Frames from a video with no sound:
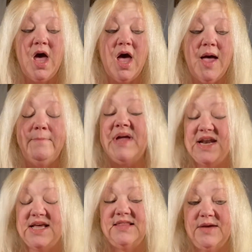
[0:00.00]
Uh,
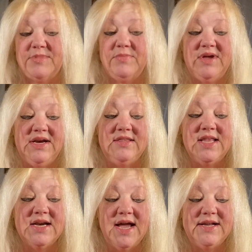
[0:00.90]
meaning them, I mean.
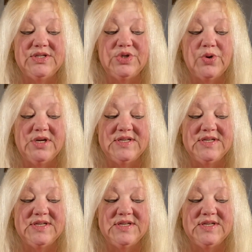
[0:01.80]
The Knight of Swords,